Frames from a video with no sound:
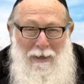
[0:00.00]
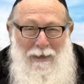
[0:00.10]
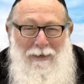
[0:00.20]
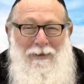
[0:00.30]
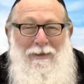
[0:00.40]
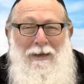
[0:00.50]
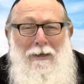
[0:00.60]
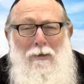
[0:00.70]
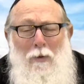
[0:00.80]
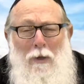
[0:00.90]
He's
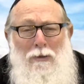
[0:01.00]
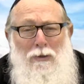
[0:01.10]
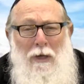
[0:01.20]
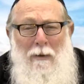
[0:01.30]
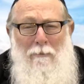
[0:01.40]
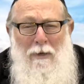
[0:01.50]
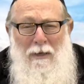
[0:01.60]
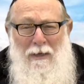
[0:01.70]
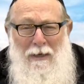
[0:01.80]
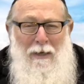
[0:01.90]
connected to Hashem
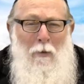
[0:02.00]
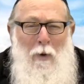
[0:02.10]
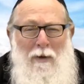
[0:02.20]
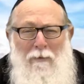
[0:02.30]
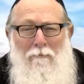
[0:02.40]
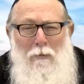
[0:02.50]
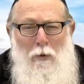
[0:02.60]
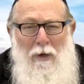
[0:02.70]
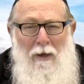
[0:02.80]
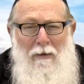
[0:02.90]
in a way of
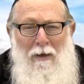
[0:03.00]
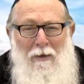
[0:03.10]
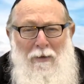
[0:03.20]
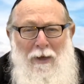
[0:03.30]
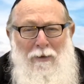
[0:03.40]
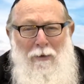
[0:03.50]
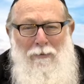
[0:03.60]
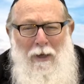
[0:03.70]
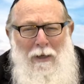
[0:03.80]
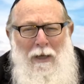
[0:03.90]
emunah that
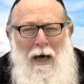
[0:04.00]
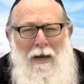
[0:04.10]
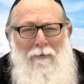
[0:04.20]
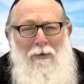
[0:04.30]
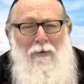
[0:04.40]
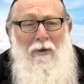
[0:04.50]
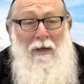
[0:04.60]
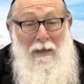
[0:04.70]
a lot of us